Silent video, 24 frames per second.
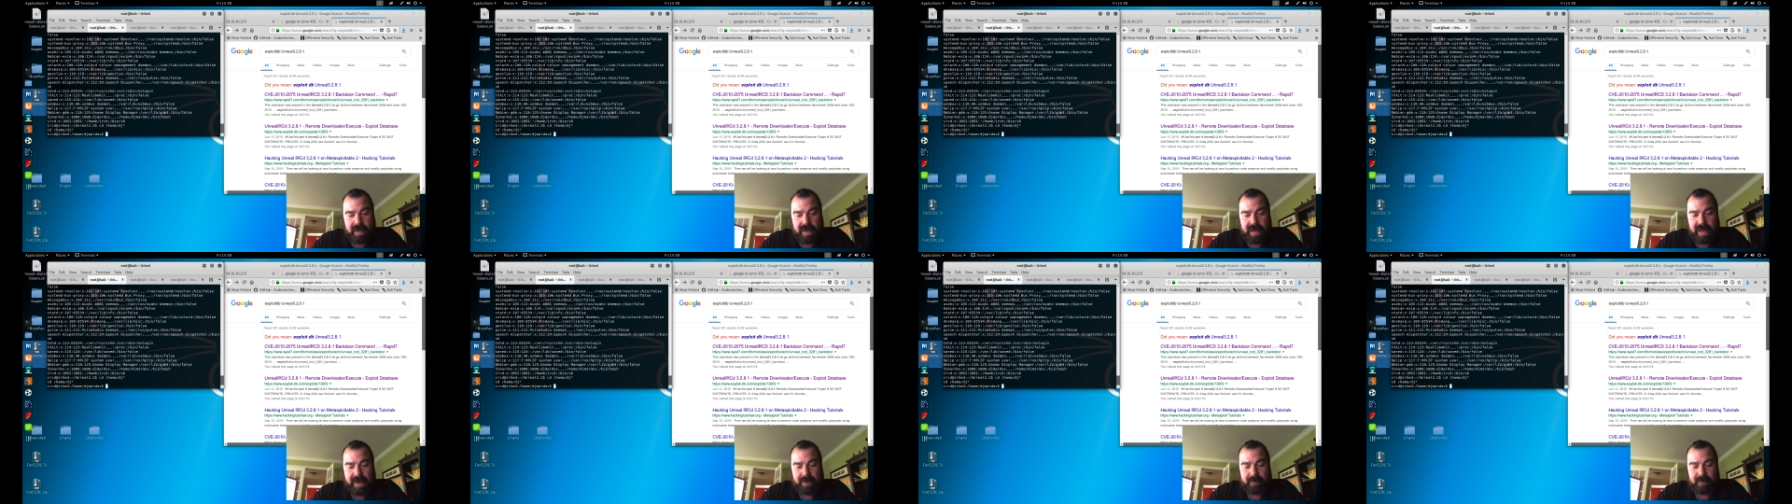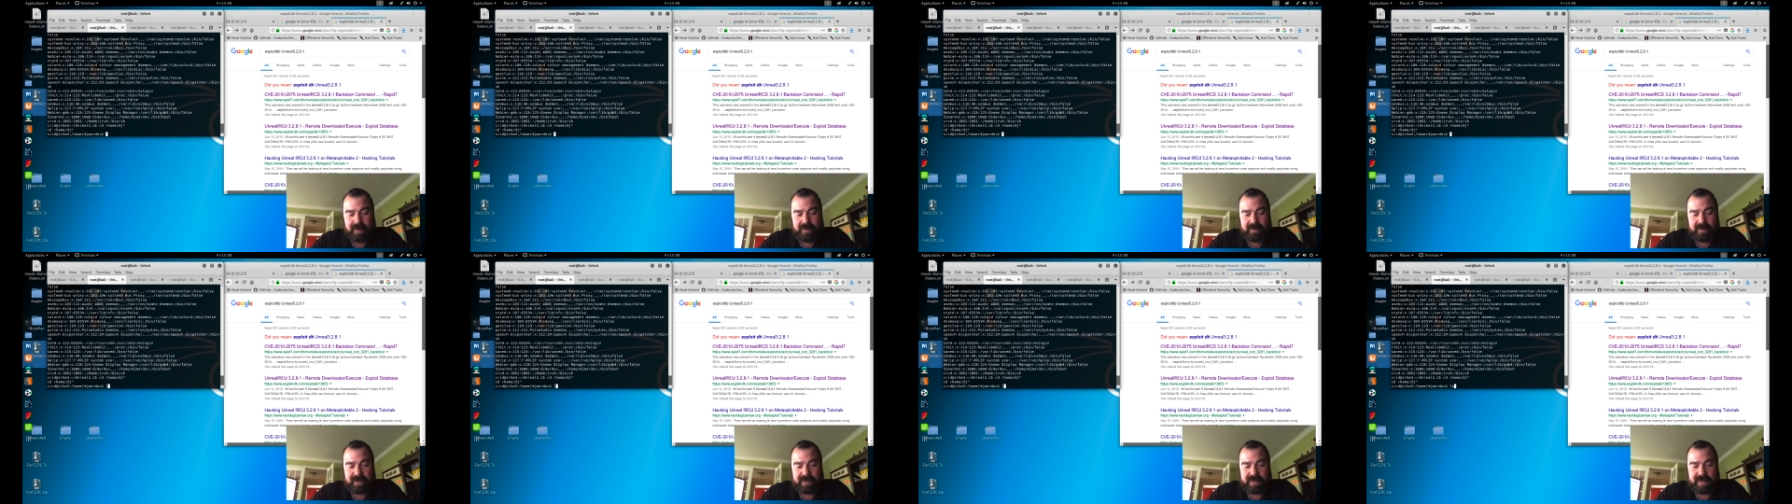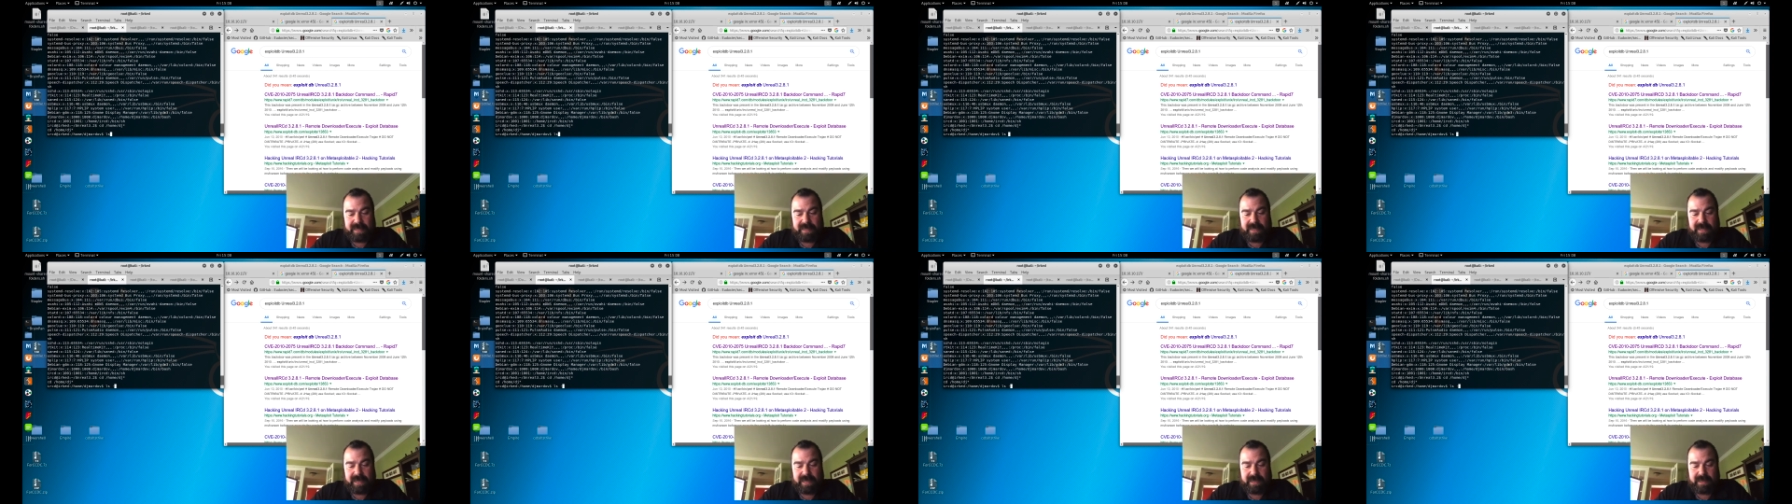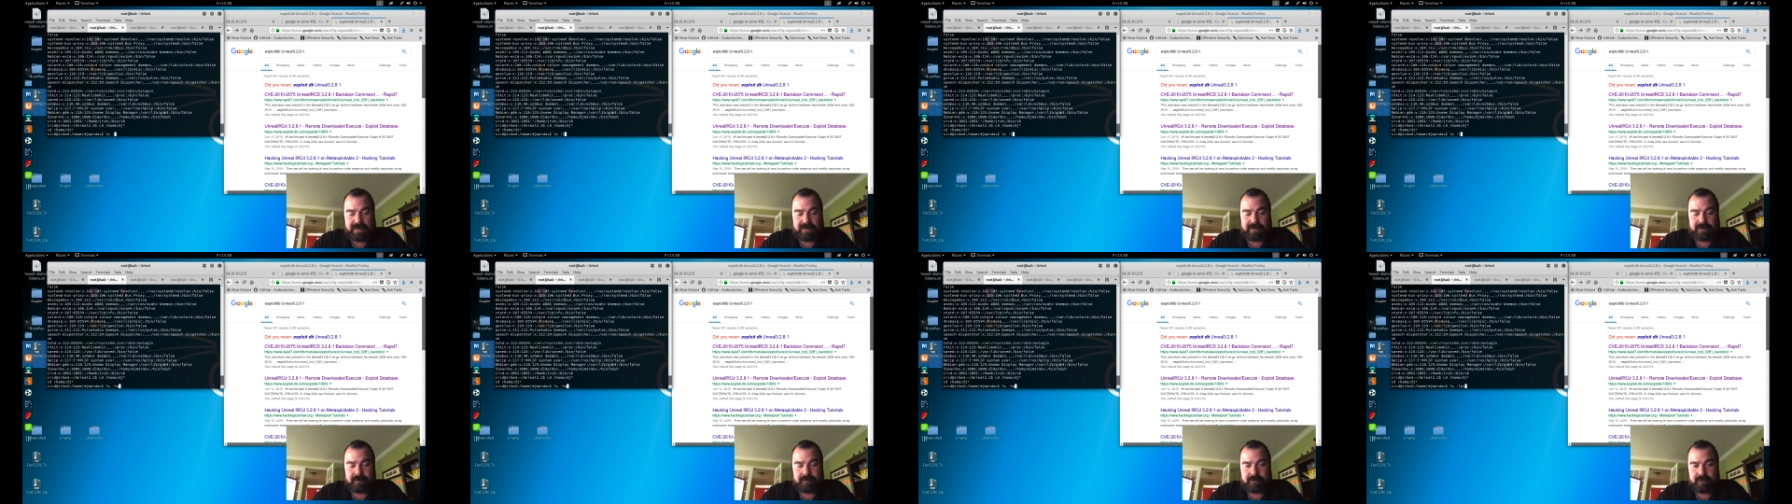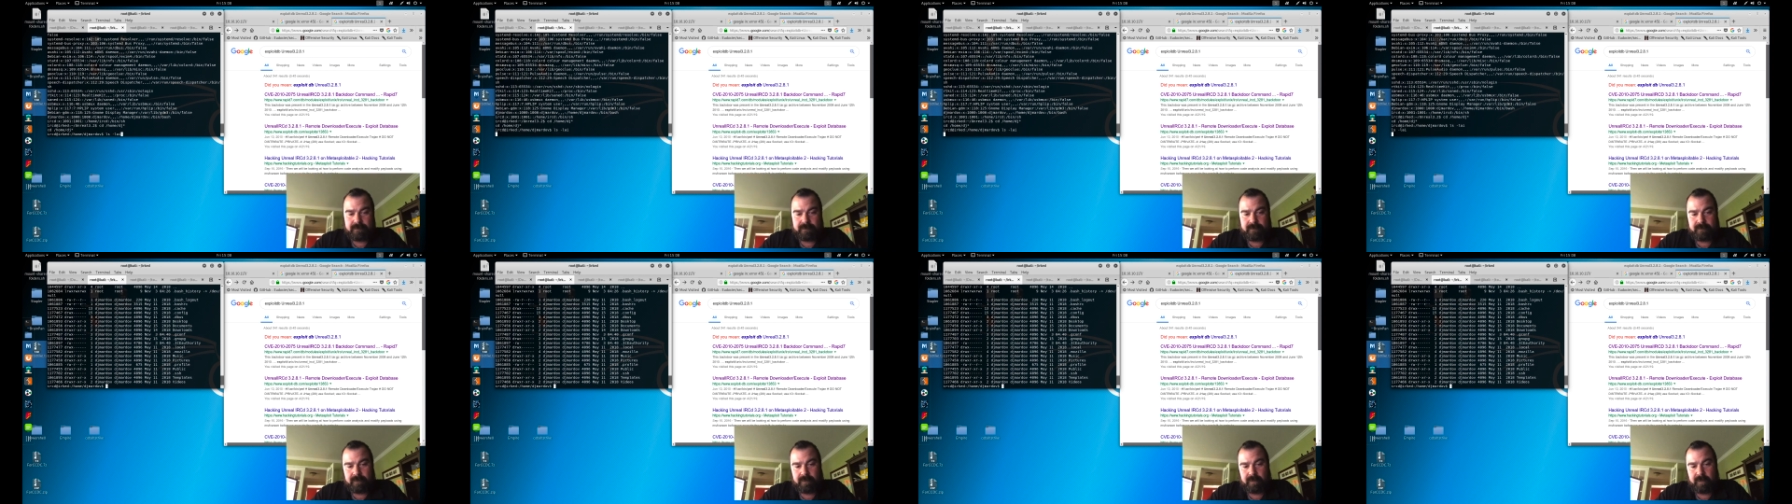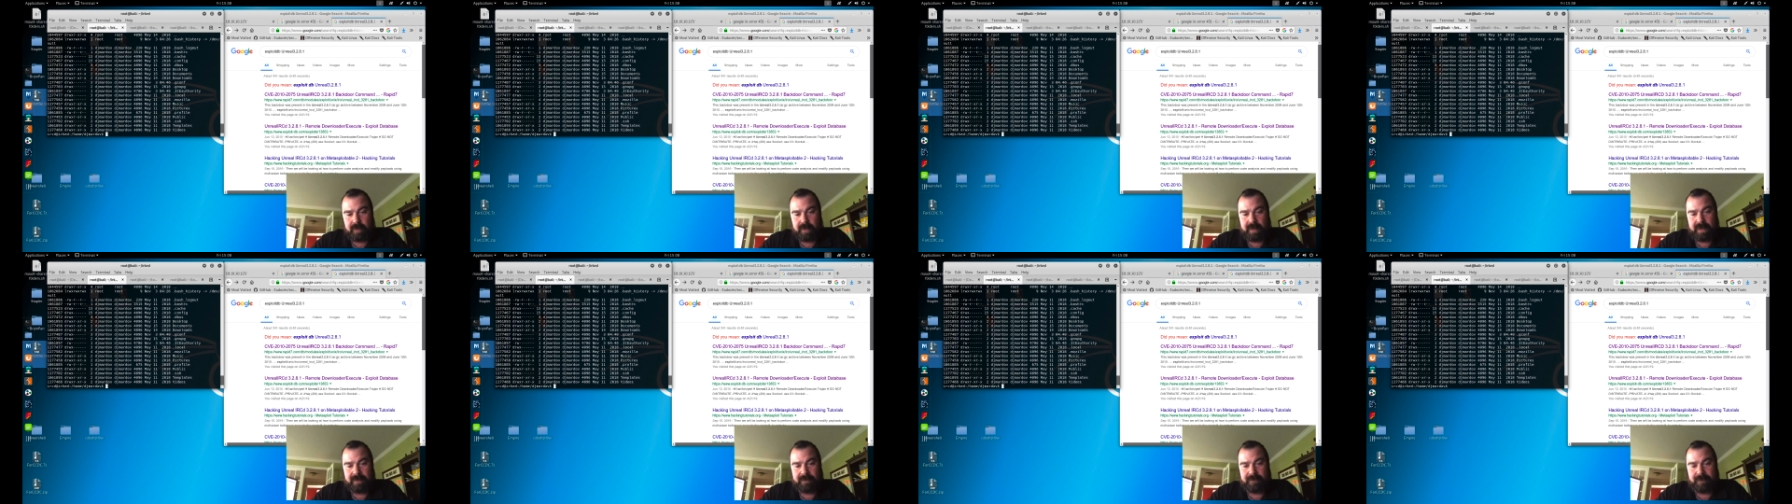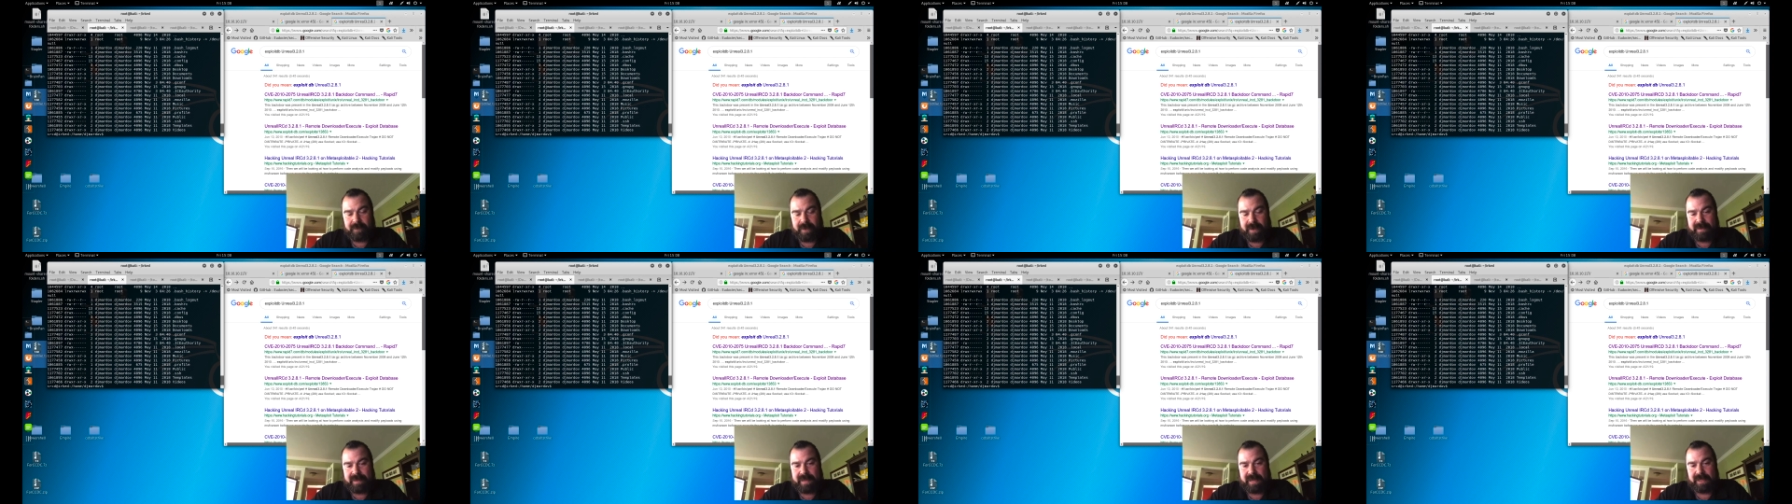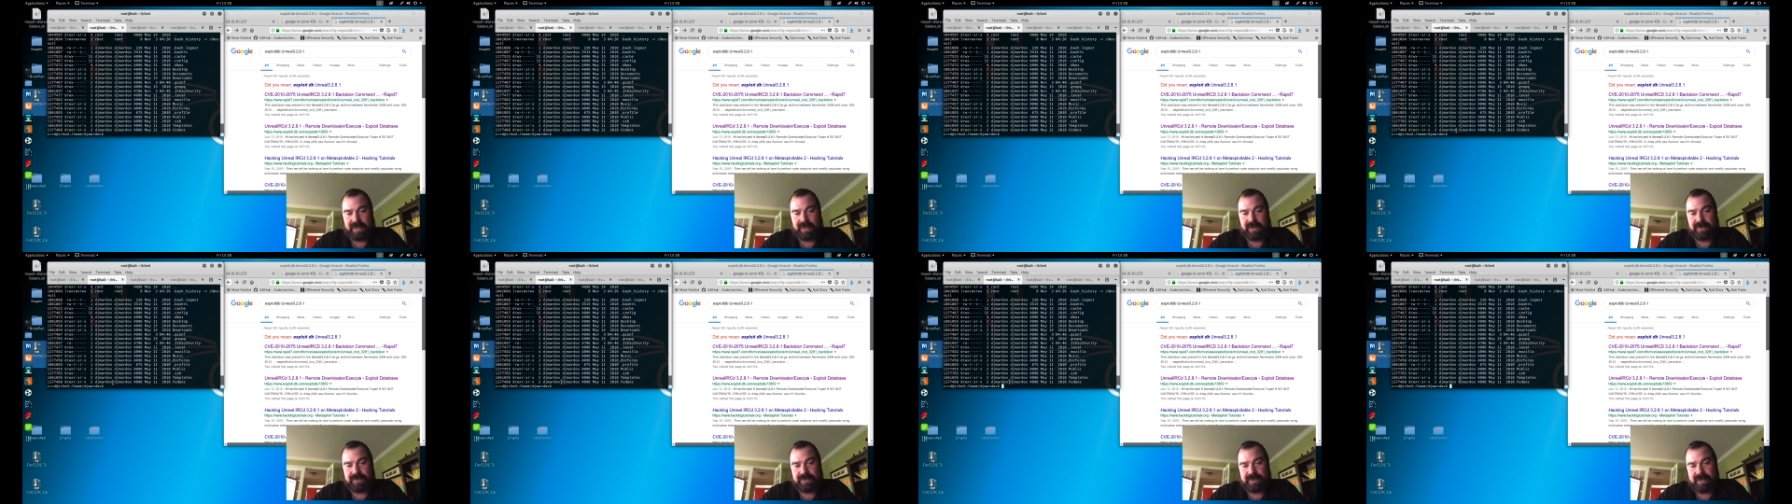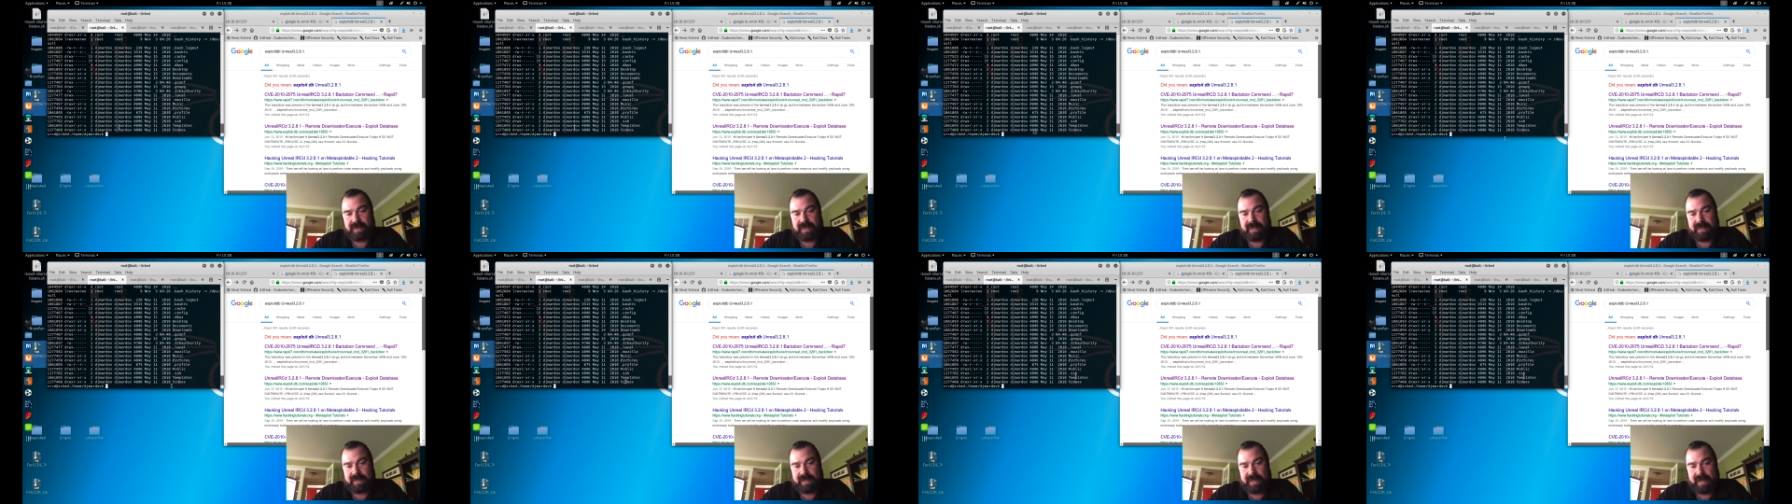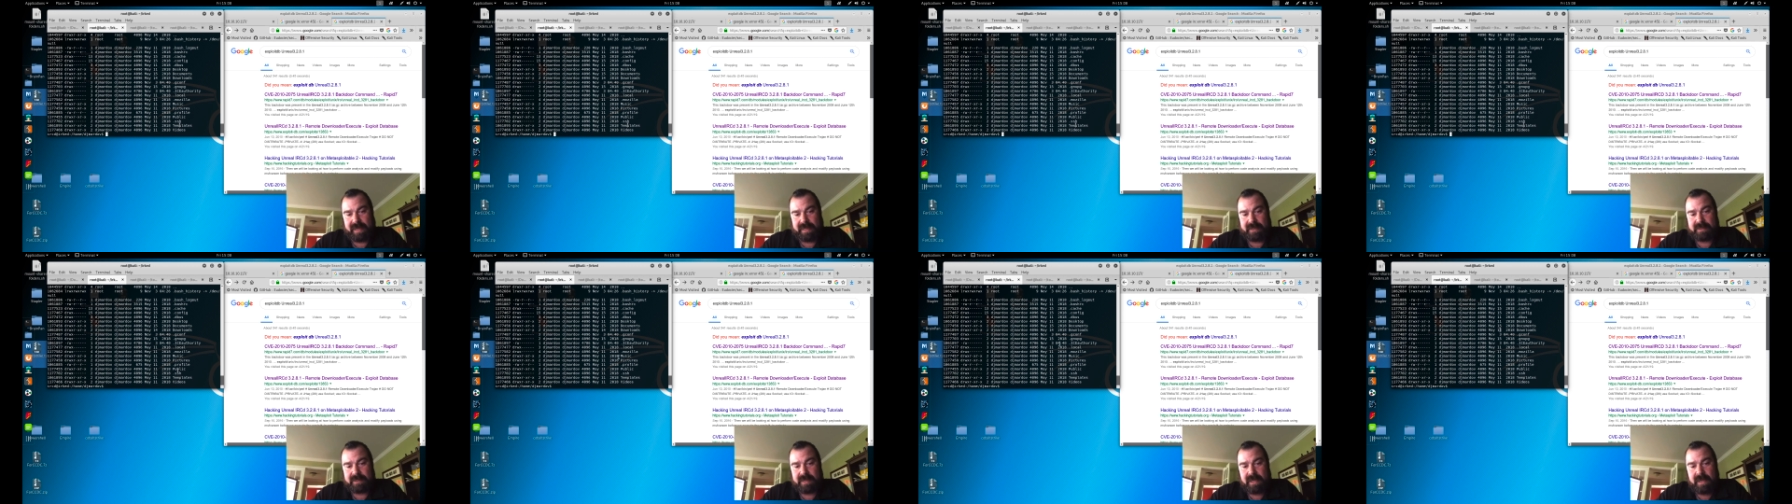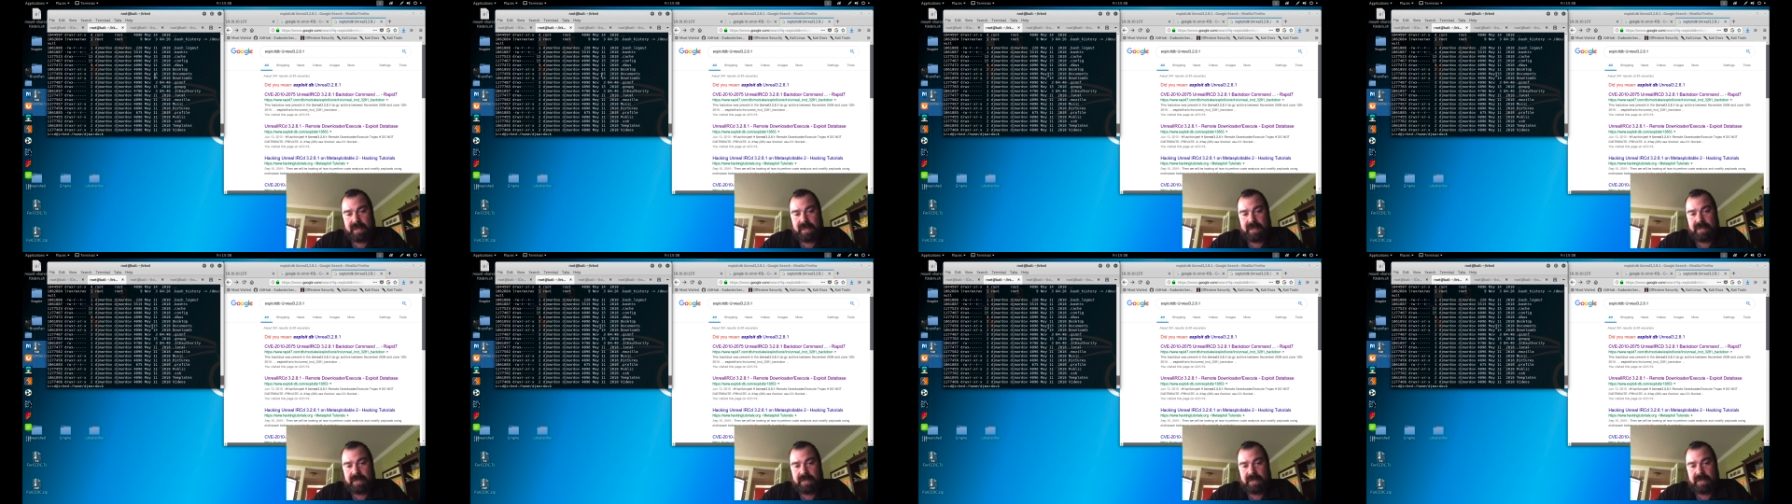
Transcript: and we look in here, we're going to find that user.txt.